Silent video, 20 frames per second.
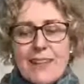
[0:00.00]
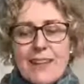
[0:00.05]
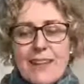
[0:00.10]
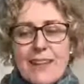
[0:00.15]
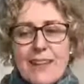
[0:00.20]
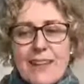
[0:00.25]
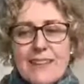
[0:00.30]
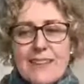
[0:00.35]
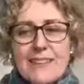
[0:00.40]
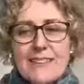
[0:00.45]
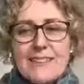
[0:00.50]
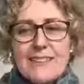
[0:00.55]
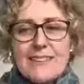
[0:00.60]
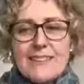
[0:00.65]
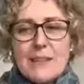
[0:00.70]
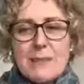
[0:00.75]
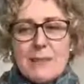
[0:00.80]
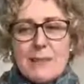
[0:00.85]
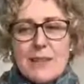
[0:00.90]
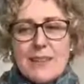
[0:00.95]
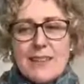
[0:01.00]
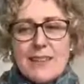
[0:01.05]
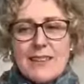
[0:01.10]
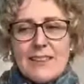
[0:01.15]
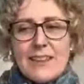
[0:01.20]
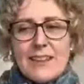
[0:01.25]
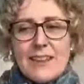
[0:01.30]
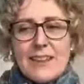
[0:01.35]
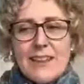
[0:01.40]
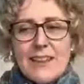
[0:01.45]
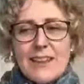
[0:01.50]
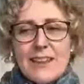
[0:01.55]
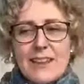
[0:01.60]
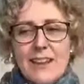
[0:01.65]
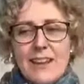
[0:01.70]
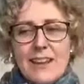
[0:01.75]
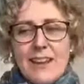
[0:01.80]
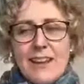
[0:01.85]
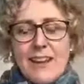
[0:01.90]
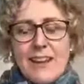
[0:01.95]
Now, this is something that
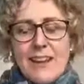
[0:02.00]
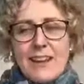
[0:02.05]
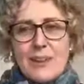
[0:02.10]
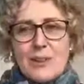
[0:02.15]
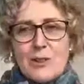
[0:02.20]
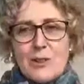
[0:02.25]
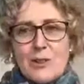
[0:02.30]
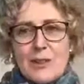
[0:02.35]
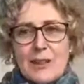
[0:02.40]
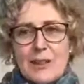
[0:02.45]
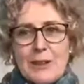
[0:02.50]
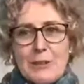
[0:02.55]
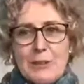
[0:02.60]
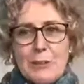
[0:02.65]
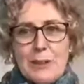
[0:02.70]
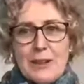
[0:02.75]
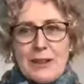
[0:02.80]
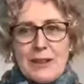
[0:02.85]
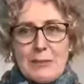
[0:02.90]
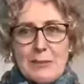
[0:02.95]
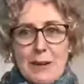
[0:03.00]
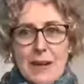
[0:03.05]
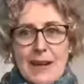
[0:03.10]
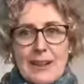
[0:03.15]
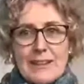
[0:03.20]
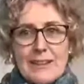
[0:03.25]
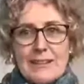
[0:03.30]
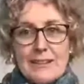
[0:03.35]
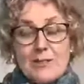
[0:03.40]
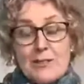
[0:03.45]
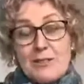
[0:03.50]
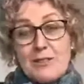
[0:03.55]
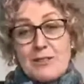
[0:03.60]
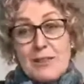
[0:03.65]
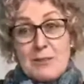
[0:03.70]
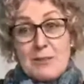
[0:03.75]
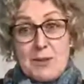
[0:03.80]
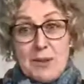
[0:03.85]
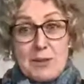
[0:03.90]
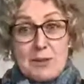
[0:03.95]
I talk a little bit about, or
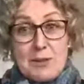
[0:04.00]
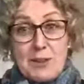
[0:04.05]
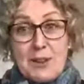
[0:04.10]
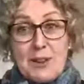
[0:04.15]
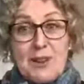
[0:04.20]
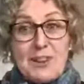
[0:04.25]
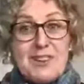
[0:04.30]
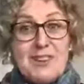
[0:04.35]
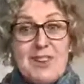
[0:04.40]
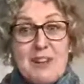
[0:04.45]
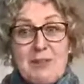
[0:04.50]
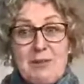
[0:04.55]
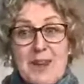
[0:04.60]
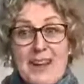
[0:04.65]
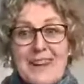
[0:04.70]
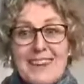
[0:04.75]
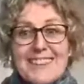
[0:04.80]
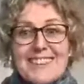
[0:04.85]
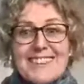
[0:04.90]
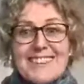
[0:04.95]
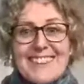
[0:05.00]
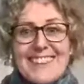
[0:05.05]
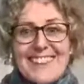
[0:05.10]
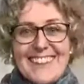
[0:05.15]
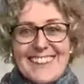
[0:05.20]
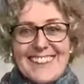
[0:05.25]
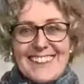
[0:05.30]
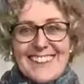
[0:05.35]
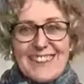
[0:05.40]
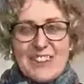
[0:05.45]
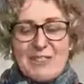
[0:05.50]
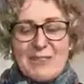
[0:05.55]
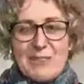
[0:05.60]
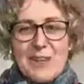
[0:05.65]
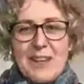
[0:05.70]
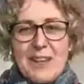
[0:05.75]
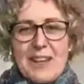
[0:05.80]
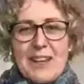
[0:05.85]
sometimes a lot about, in